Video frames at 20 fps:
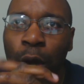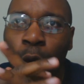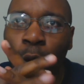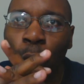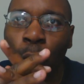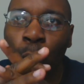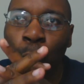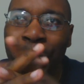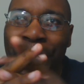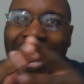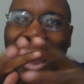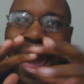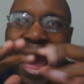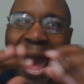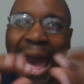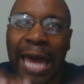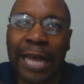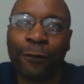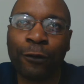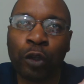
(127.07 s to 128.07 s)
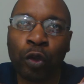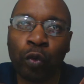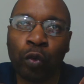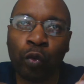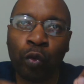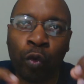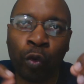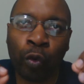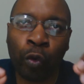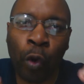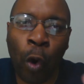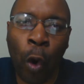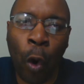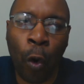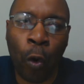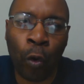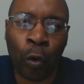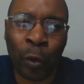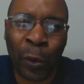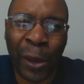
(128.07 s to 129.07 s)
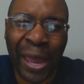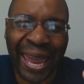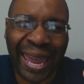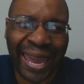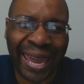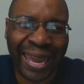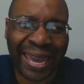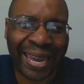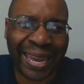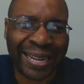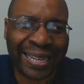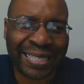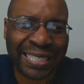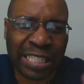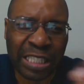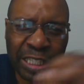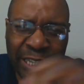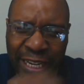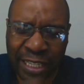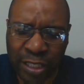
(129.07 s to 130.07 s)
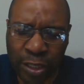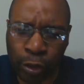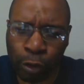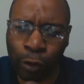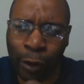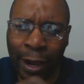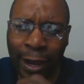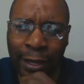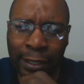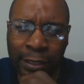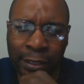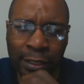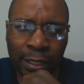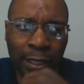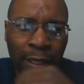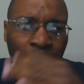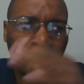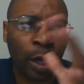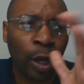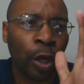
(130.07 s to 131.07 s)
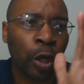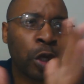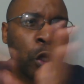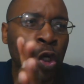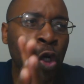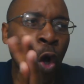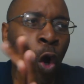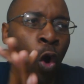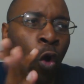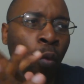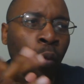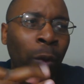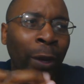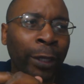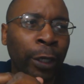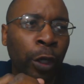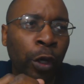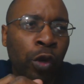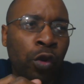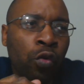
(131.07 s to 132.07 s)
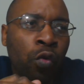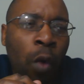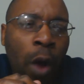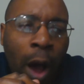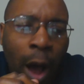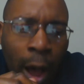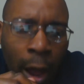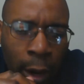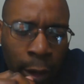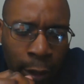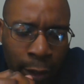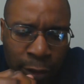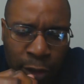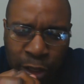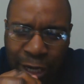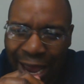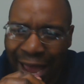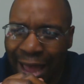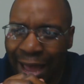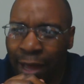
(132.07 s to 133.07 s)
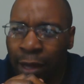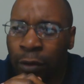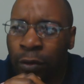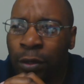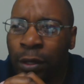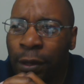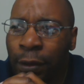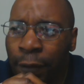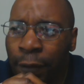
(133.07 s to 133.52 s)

we have to grow in Jesus Christ. You know, when you are a child,